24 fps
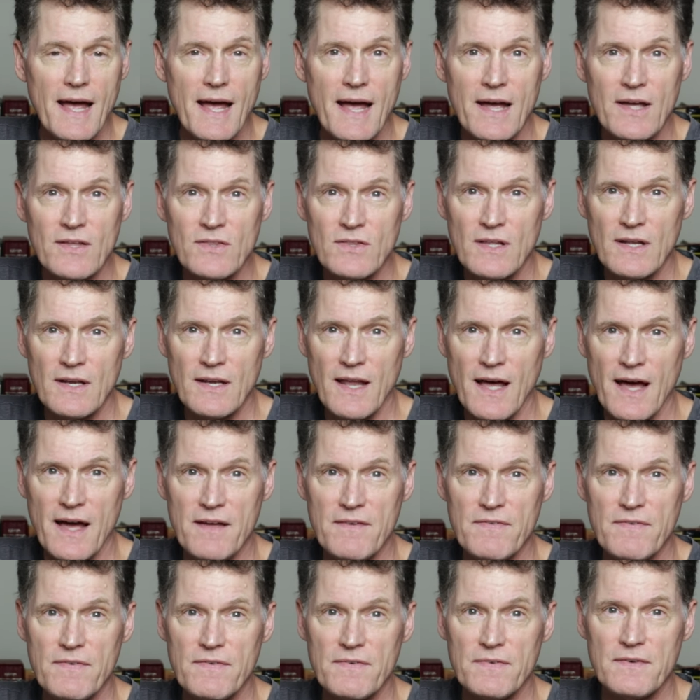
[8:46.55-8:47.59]
and the
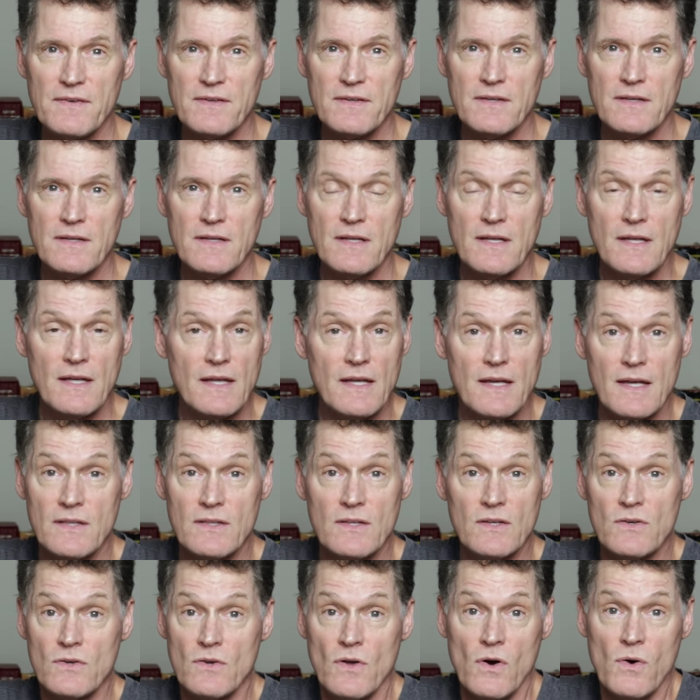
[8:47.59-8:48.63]
life, and
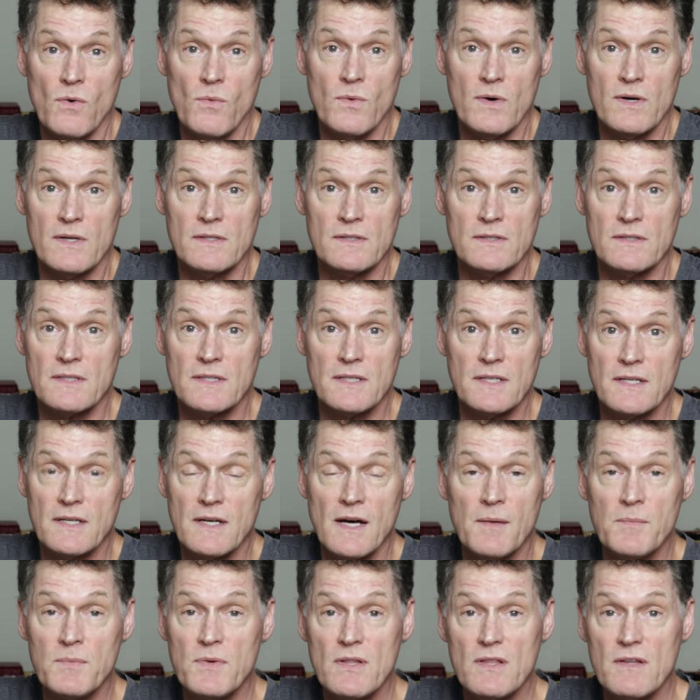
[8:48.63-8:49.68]
that no one can
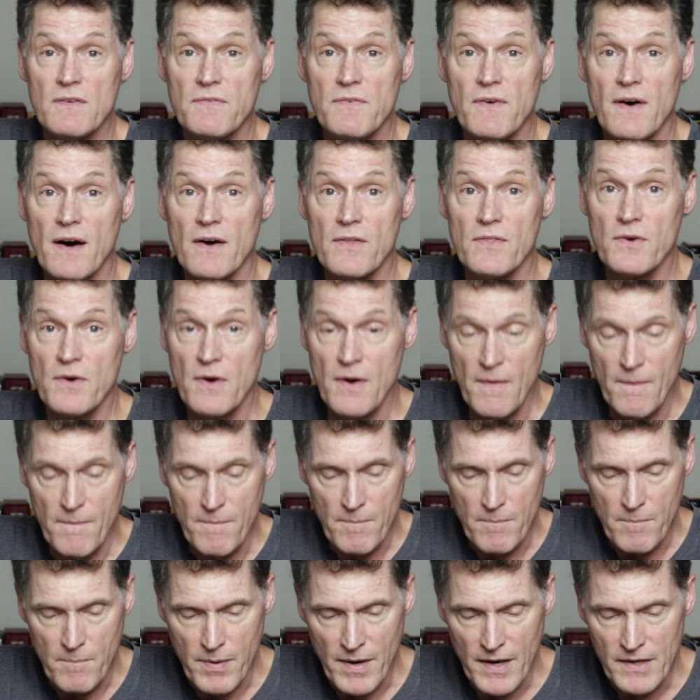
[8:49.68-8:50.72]
come to the Father
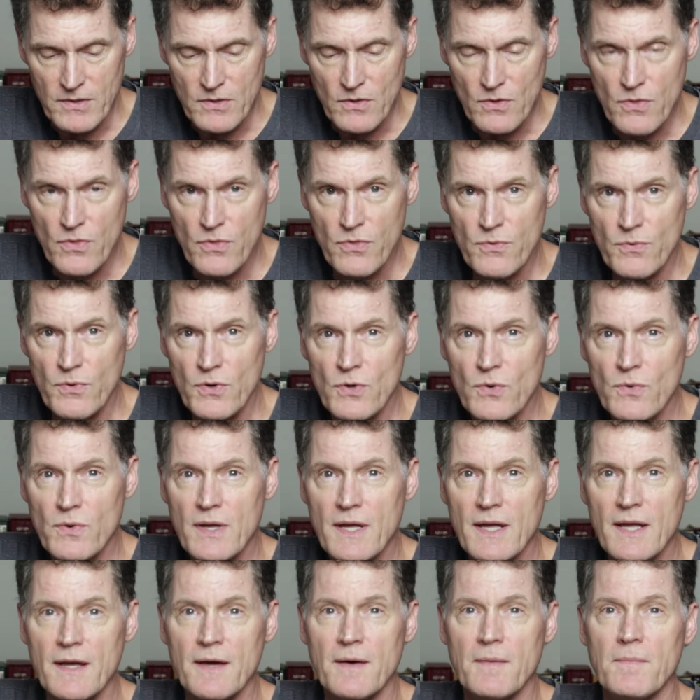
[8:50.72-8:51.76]
but through
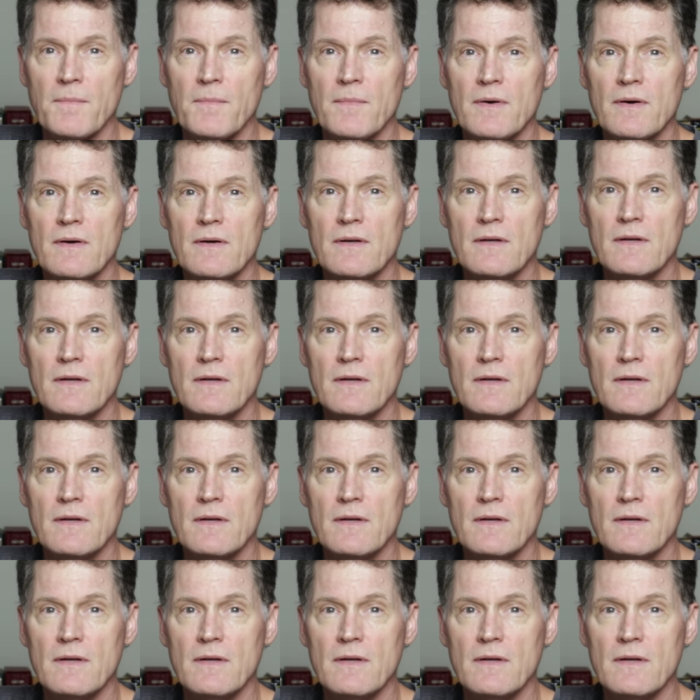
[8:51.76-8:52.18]
him.